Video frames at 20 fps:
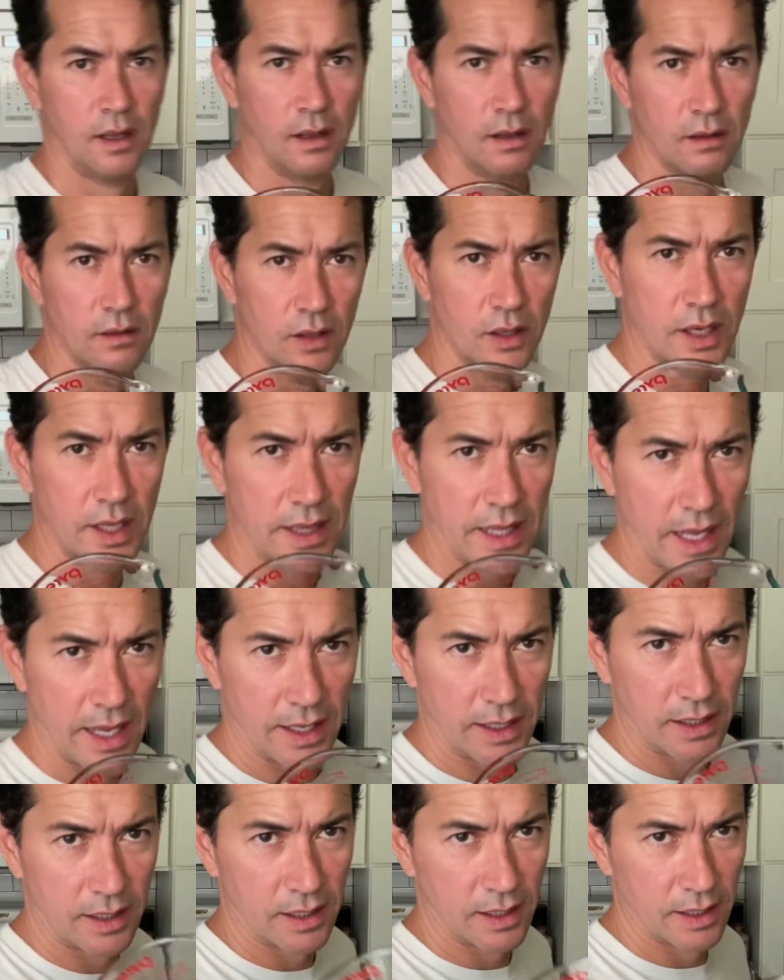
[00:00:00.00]
look at
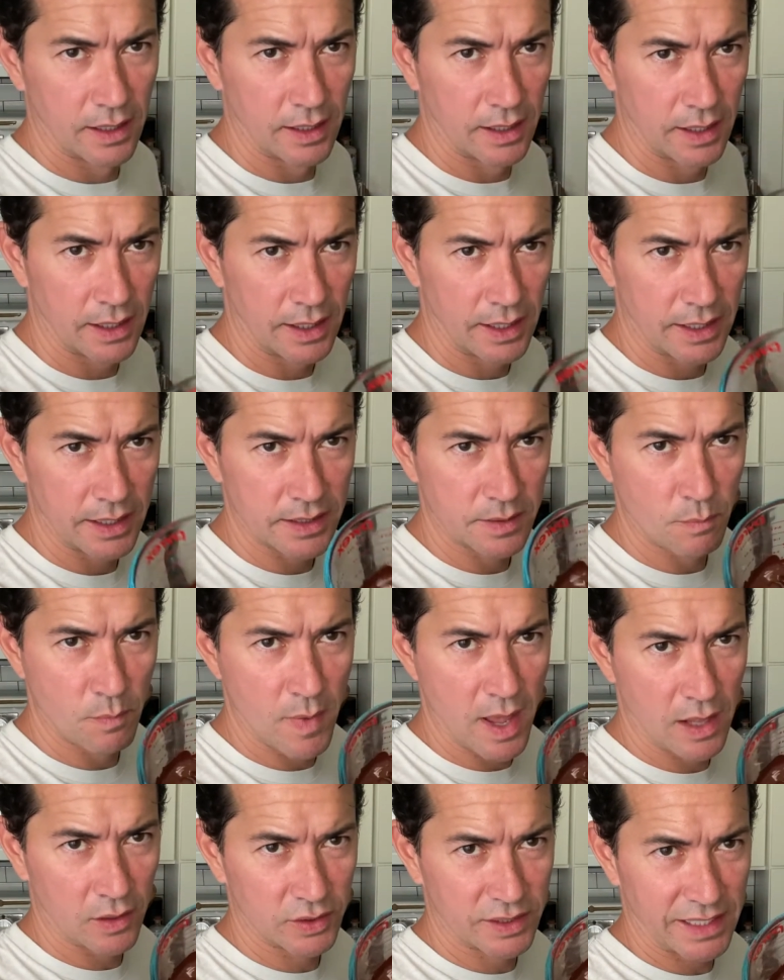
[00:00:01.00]
that. It is
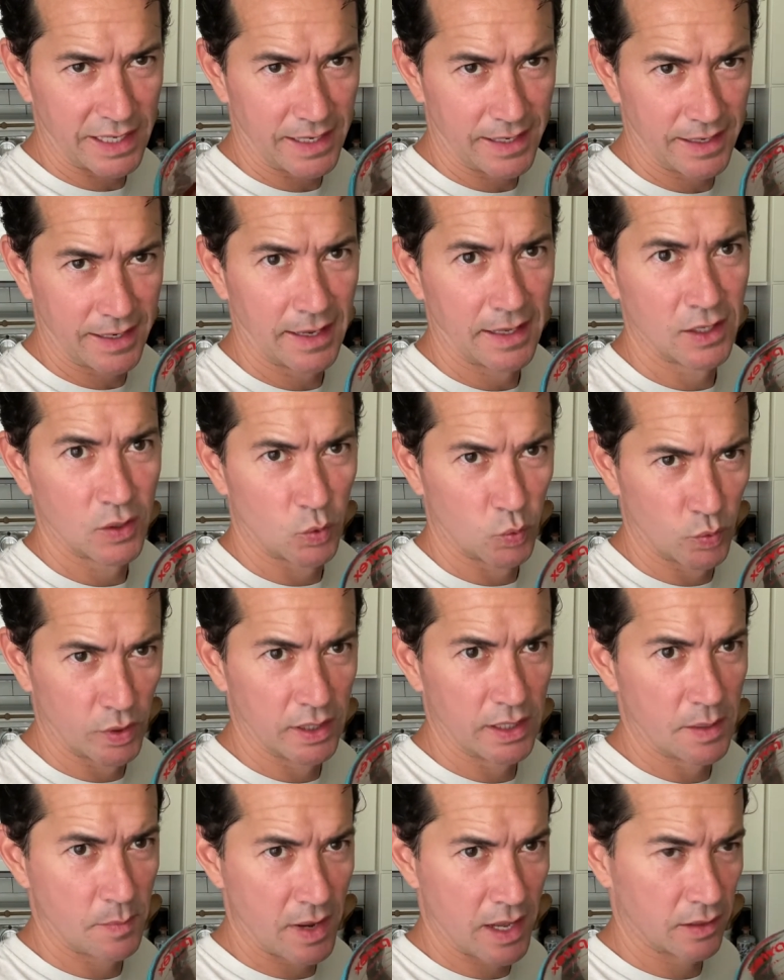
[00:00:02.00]
melty,
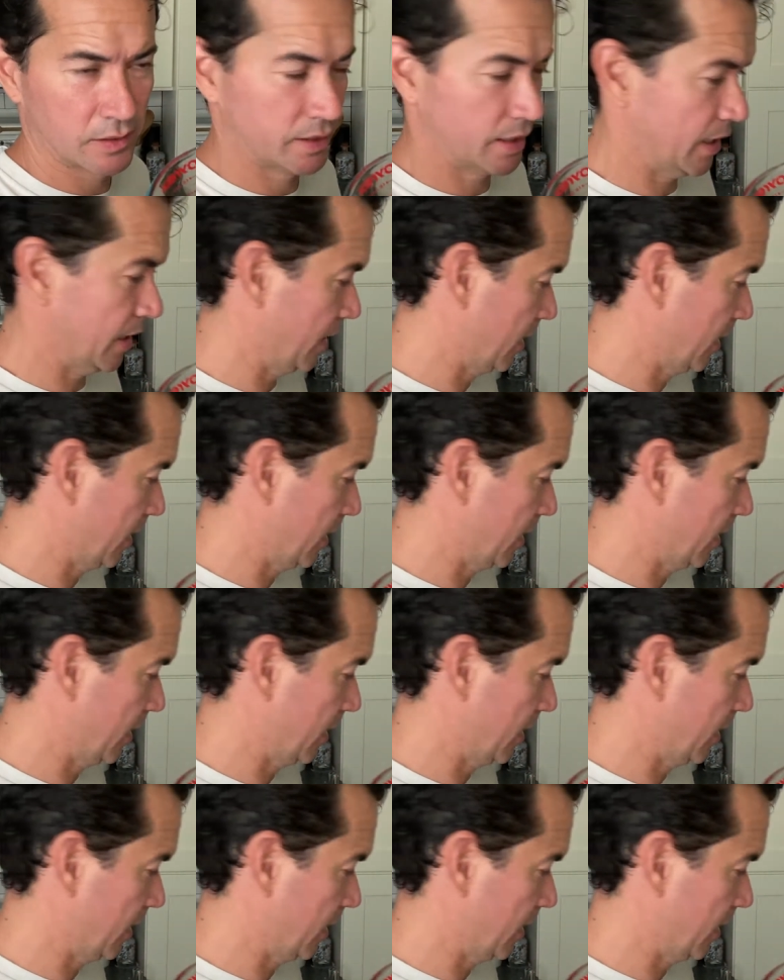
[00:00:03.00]
really melty.